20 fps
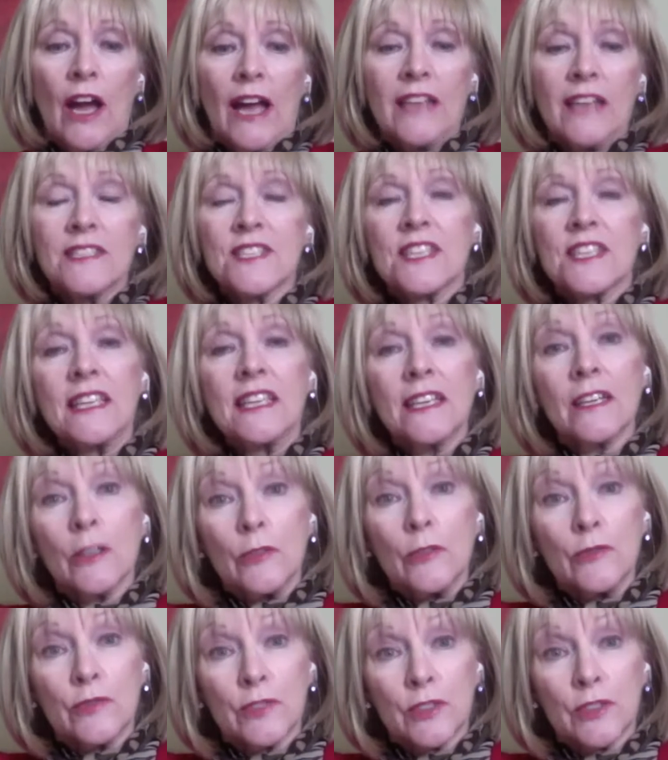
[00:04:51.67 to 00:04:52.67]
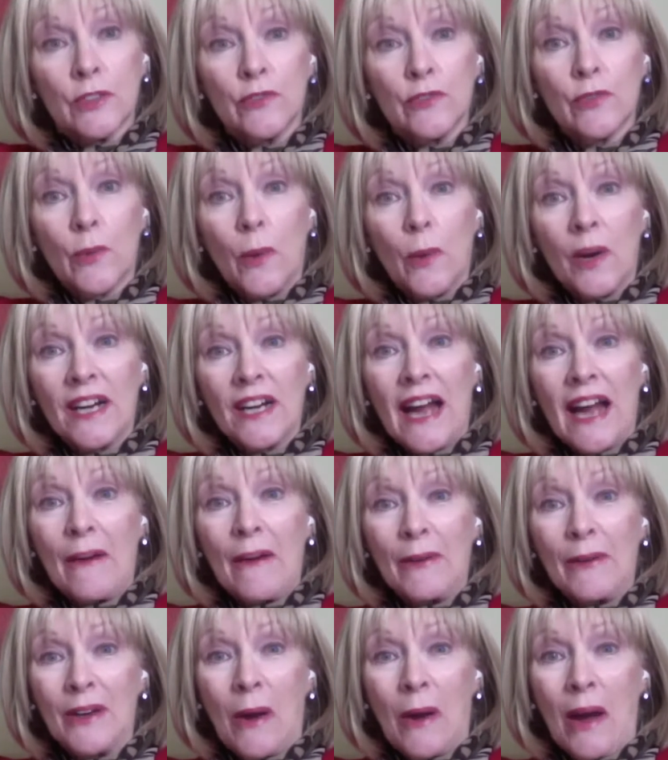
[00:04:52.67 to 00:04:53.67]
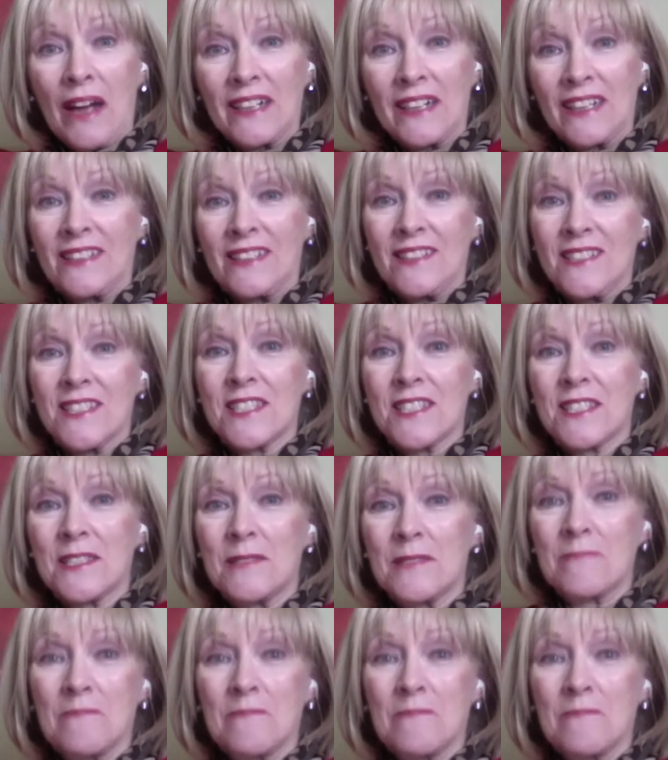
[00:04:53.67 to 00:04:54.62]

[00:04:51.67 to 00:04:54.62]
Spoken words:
as a gift for our audience.